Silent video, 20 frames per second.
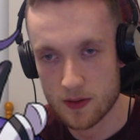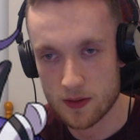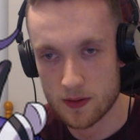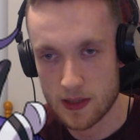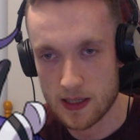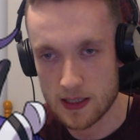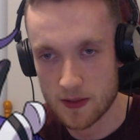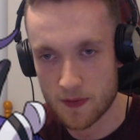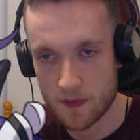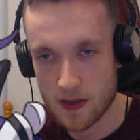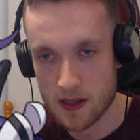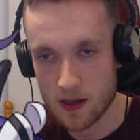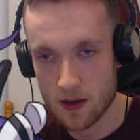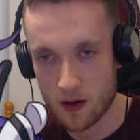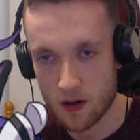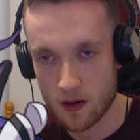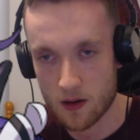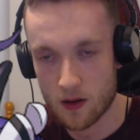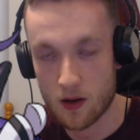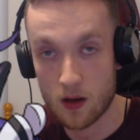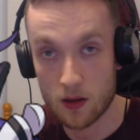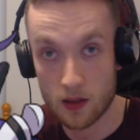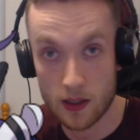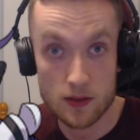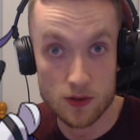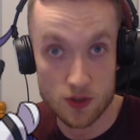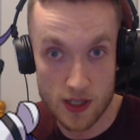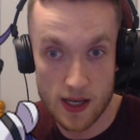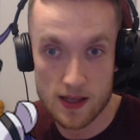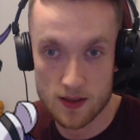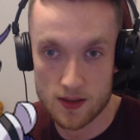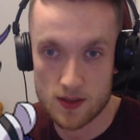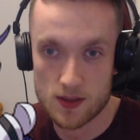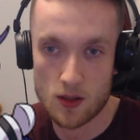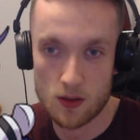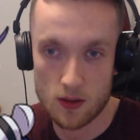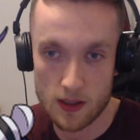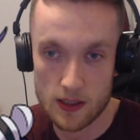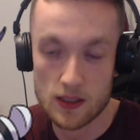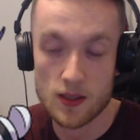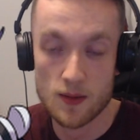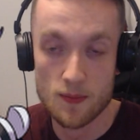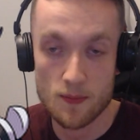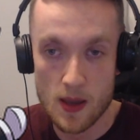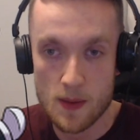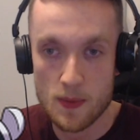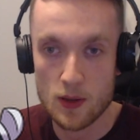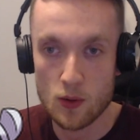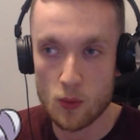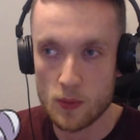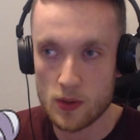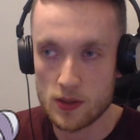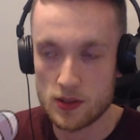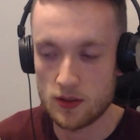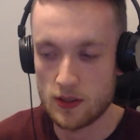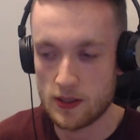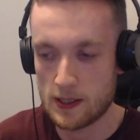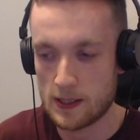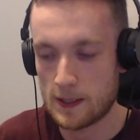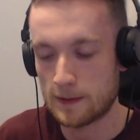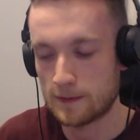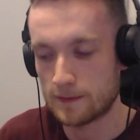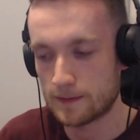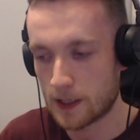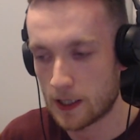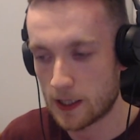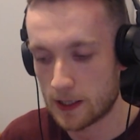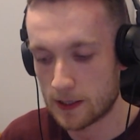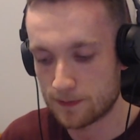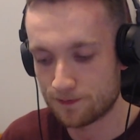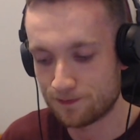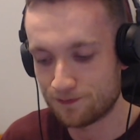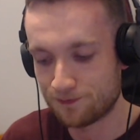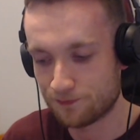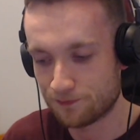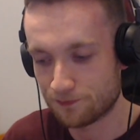his feet are like jets. So like maybe almost like kind